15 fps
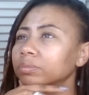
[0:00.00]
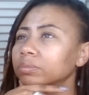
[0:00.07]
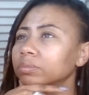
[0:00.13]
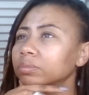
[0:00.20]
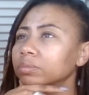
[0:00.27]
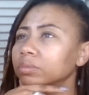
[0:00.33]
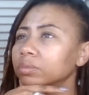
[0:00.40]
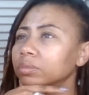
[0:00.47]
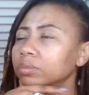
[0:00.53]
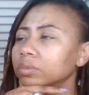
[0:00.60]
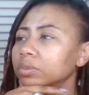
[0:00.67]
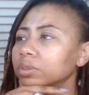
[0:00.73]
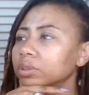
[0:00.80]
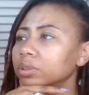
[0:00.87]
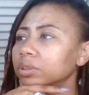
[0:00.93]

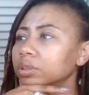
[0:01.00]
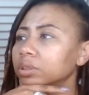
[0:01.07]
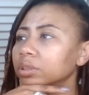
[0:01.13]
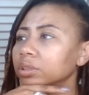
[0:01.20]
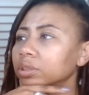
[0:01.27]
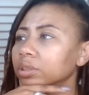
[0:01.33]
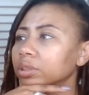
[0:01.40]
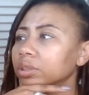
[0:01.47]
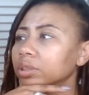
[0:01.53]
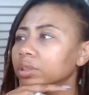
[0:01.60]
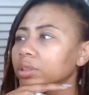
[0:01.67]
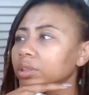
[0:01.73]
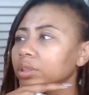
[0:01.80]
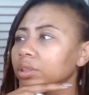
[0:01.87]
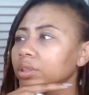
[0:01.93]

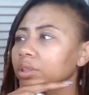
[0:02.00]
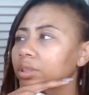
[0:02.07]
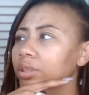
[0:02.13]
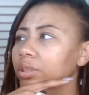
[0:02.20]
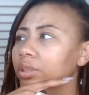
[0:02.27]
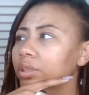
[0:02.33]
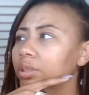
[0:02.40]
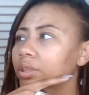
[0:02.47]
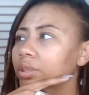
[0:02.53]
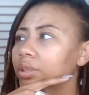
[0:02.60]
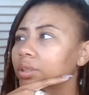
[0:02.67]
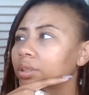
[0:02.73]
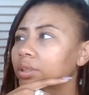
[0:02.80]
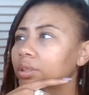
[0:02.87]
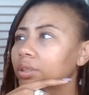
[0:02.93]

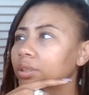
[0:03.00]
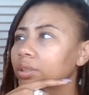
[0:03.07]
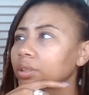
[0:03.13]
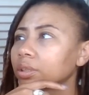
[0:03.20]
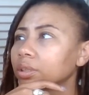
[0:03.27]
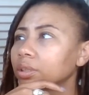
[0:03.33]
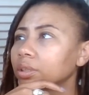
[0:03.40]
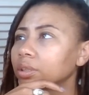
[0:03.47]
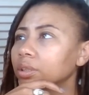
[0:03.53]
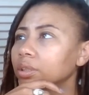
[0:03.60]
[no speech]